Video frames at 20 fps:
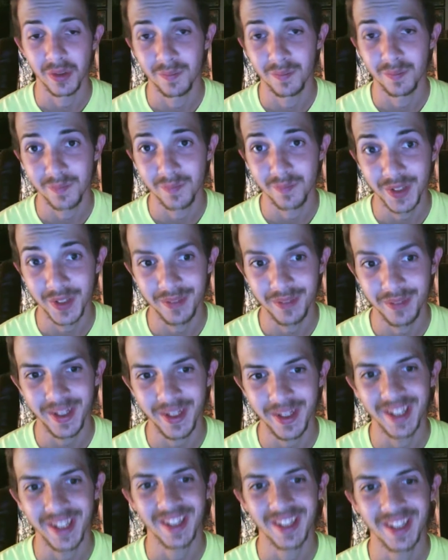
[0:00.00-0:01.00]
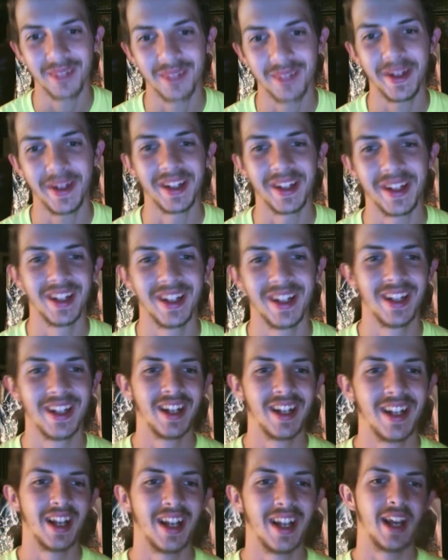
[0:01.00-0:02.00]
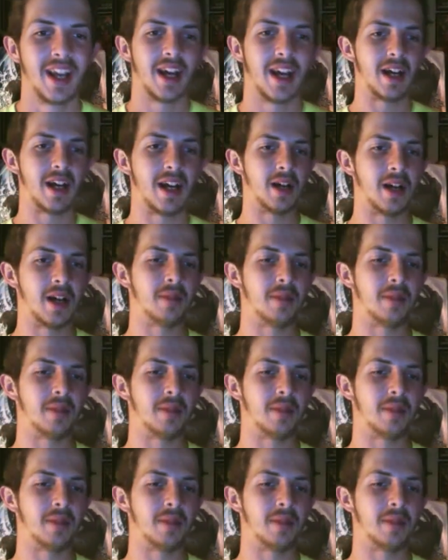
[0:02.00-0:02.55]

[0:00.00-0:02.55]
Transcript: could be. And